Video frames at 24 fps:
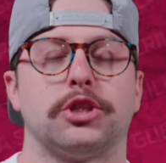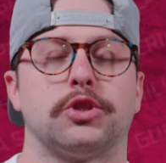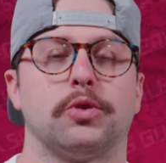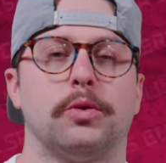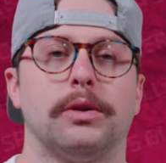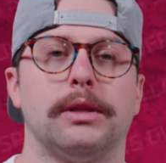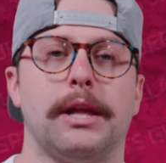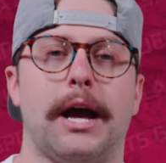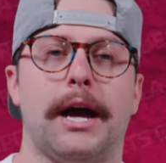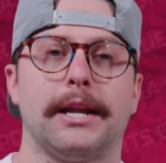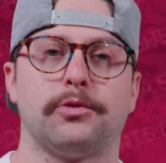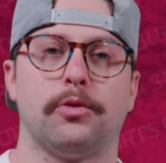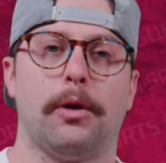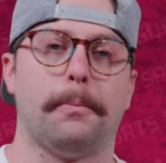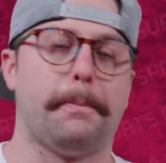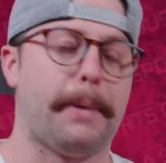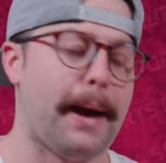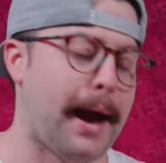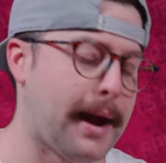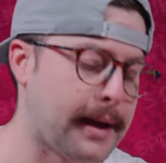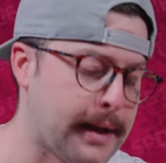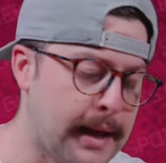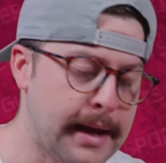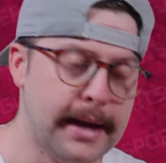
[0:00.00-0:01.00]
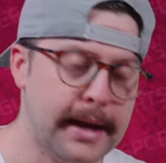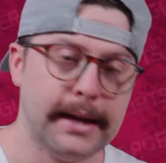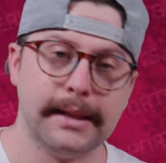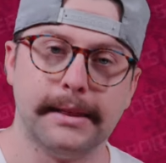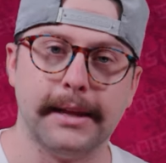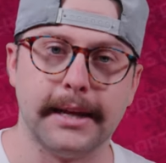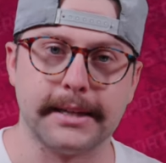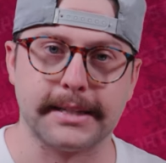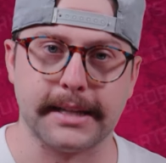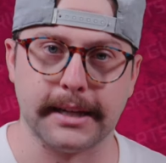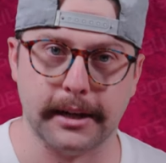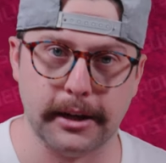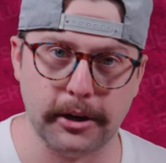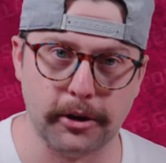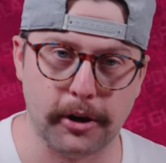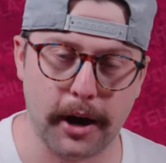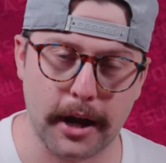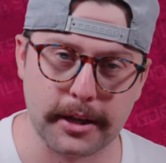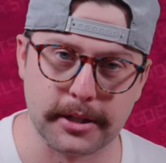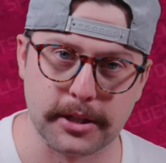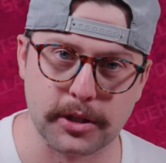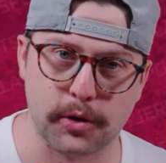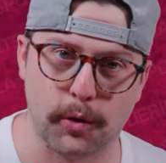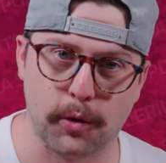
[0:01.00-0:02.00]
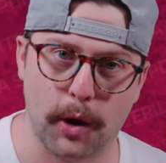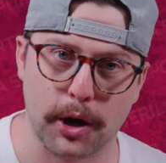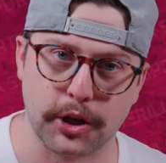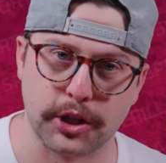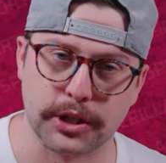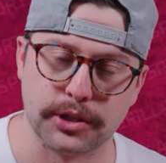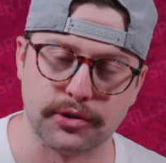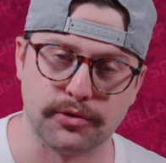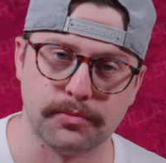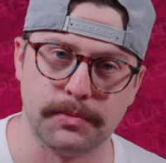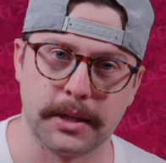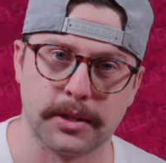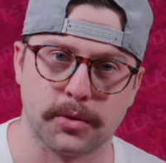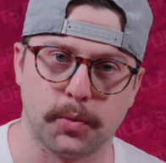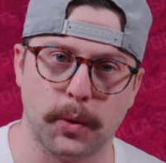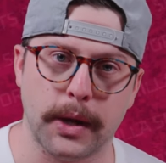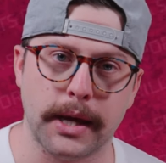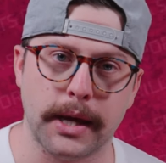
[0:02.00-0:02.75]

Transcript: so a lot to unpack. Let's get into your guys' questions from this